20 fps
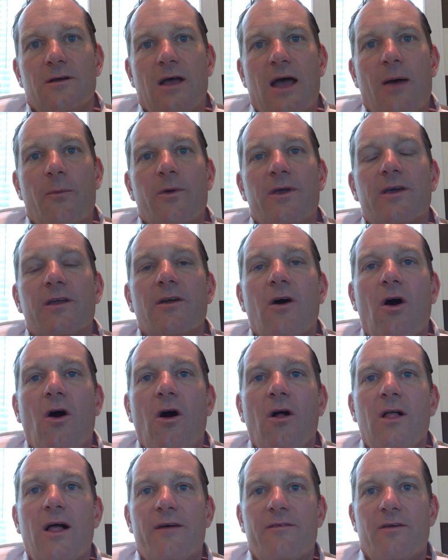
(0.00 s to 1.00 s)
And we can
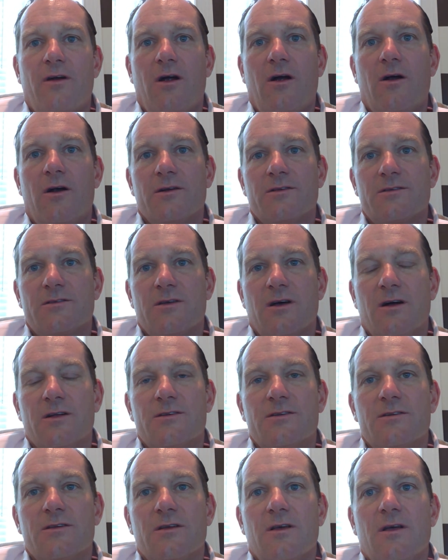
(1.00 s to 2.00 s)
all have our hearts
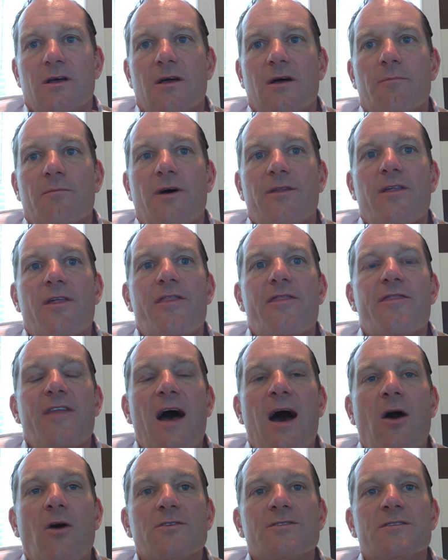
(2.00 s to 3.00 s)
touched by the
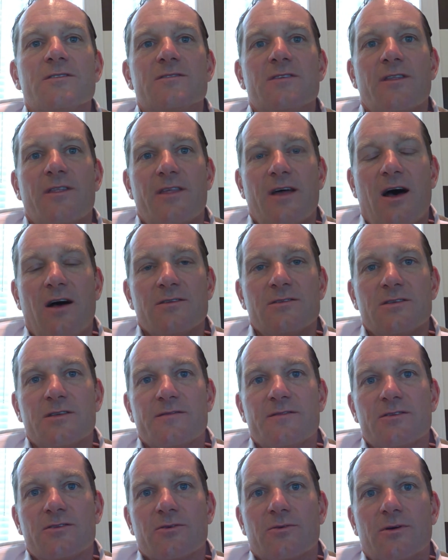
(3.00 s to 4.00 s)
thousands and thousands
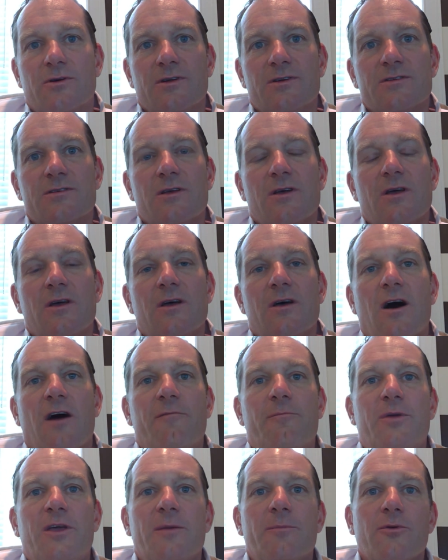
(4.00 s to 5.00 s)
of stories
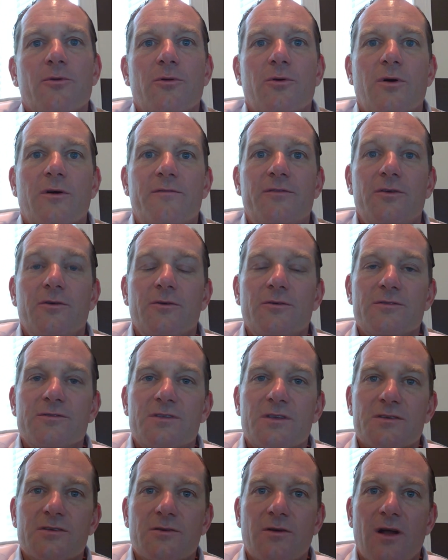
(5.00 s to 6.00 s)
of people who have used
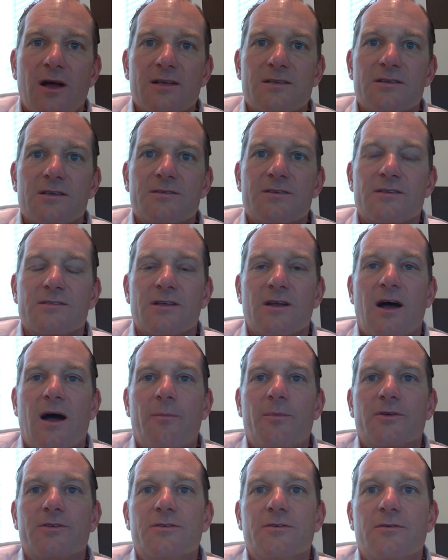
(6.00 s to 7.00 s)
this crisis as an
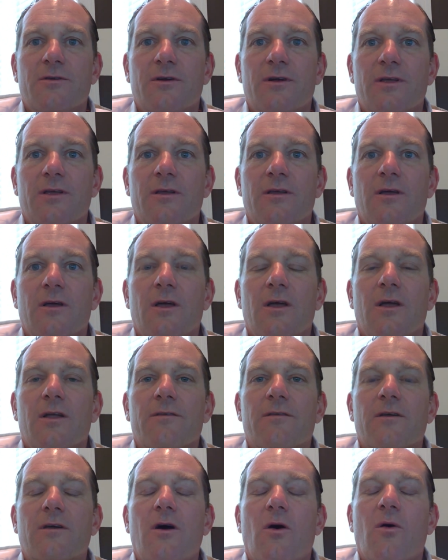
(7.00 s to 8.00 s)
opportunity
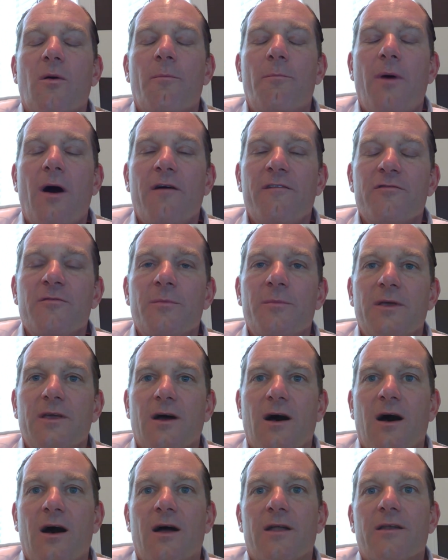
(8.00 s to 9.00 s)
to go above and
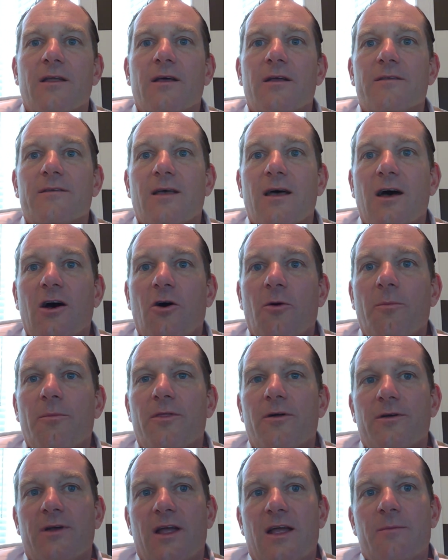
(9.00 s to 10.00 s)
beyond to help
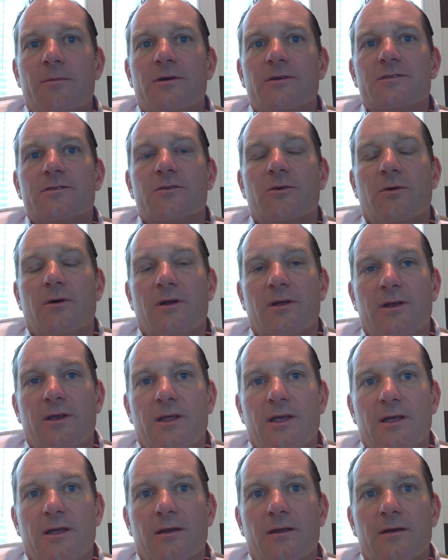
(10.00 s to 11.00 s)
their neighbors who are in
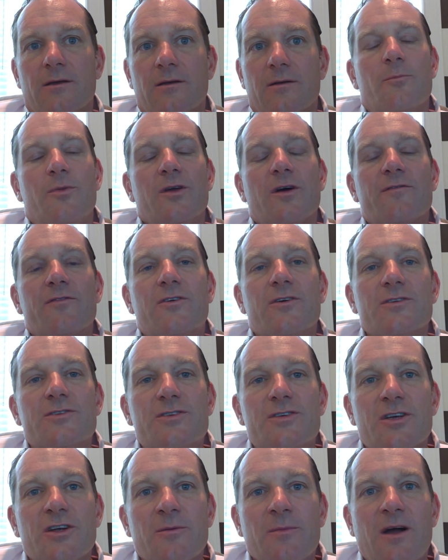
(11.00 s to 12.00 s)
need. Be of good
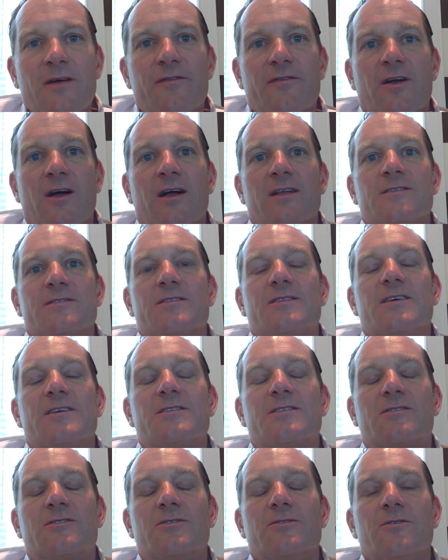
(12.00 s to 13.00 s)
cheer, my friends.
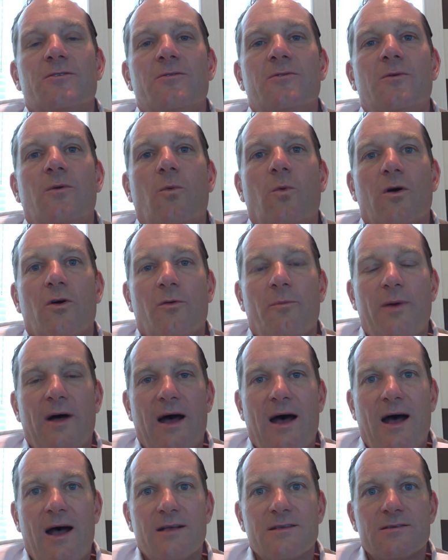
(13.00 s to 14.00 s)
This too will
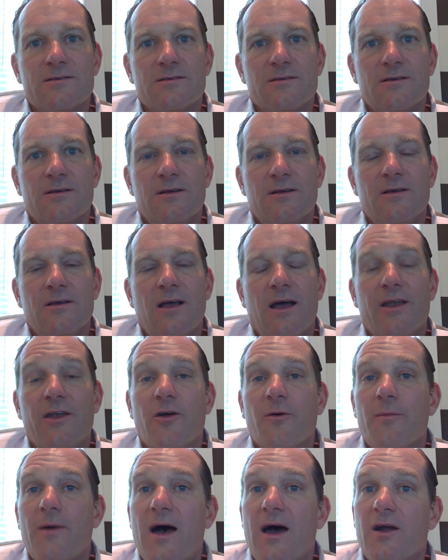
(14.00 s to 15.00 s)
pass. And
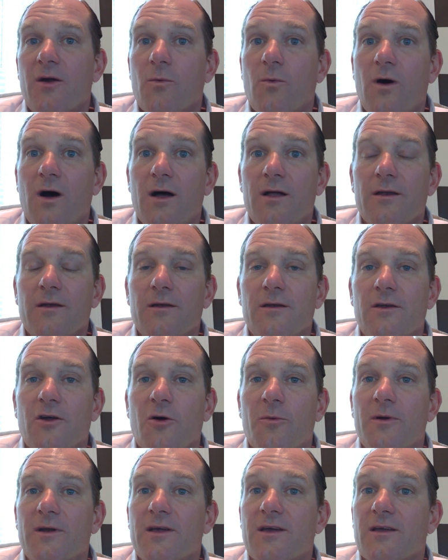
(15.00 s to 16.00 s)
no matter what,
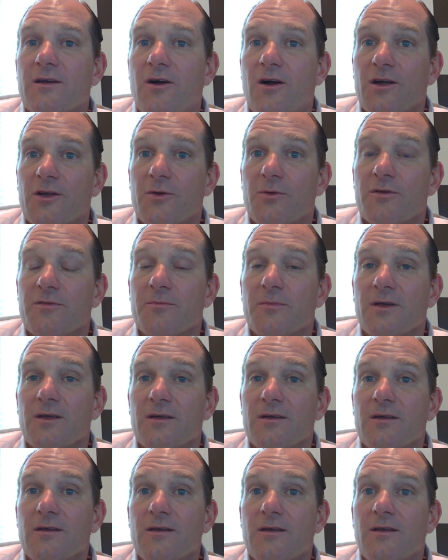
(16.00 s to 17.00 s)
nobody can argue with
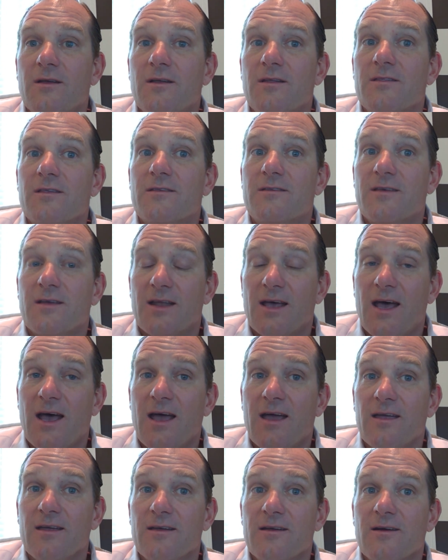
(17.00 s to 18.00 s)
me that
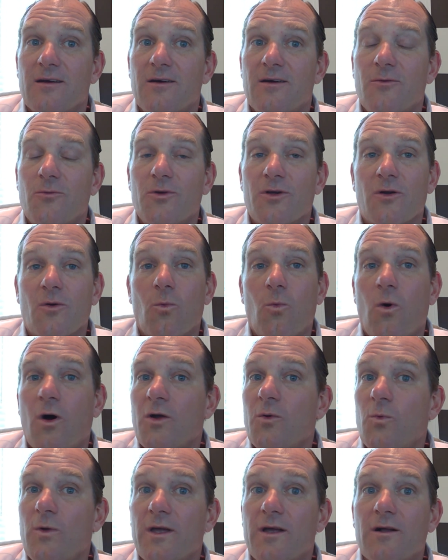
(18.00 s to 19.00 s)
today we are
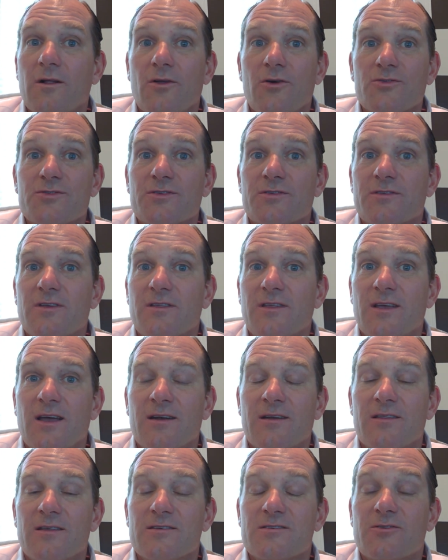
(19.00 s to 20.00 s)
1 week closer to the
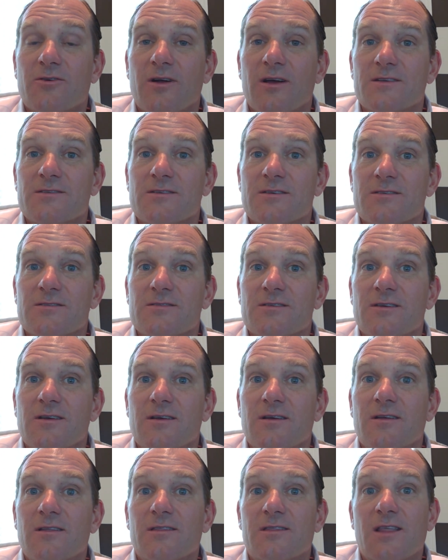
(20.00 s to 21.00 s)
end of this crisis
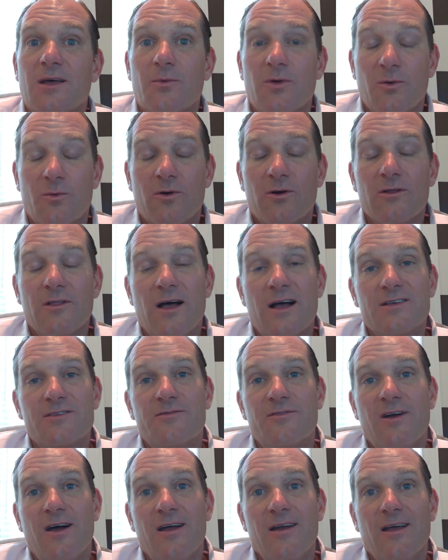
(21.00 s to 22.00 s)
than we were last
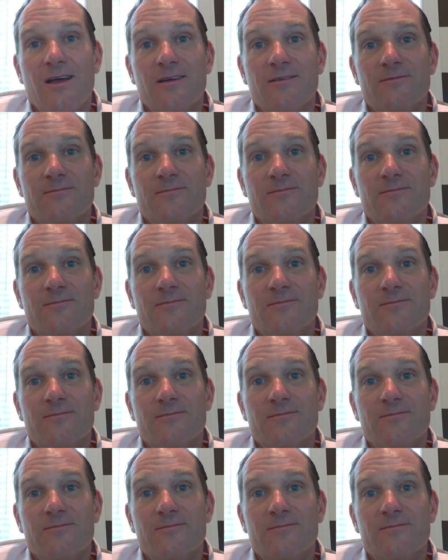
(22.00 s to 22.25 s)
Friday.